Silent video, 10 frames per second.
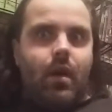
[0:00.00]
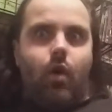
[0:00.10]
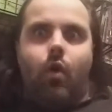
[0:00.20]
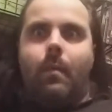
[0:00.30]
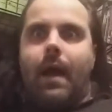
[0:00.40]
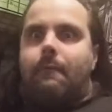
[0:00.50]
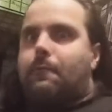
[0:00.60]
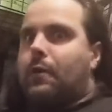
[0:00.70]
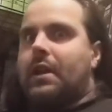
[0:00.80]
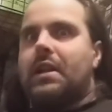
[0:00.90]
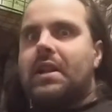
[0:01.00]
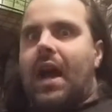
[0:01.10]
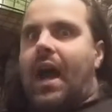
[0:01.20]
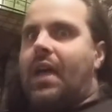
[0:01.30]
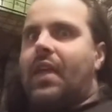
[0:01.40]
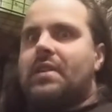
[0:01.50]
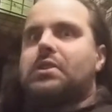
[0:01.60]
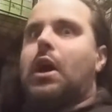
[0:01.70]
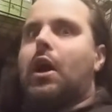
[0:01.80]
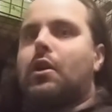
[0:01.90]
Oh my freaking god, that's
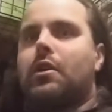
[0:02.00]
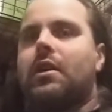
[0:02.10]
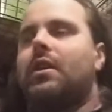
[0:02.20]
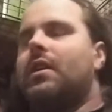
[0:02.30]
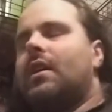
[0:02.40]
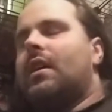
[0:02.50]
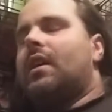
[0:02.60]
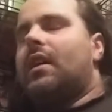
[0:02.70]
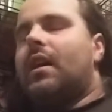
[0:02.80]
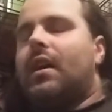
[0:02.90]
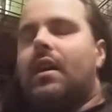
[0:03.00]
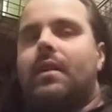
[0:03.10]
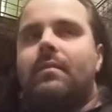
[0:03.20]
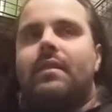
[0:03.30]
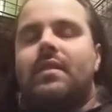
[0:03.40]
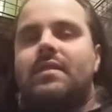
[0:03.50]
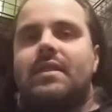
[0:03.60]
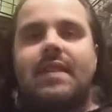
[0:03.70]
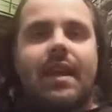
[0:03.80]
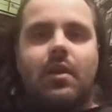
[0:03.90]
hard. The
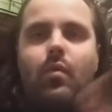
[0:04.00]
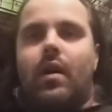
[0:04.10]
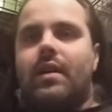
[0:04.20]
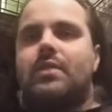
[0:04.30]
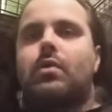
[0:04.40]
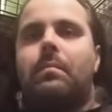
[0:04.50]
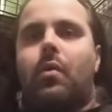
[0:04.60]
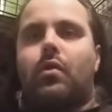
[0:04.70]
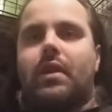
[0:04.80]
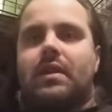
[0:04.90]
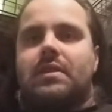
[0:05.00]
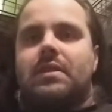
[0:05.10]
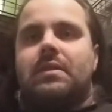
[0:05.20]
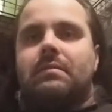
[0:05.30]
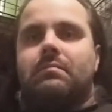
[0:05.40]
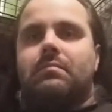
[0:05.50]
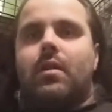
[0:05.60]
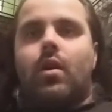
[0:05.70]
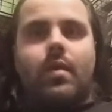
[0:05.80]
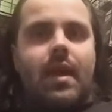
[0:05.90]
second one is report it.
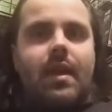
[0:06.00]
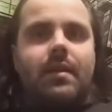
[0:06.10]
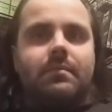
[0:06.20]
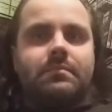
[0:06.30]
Okay?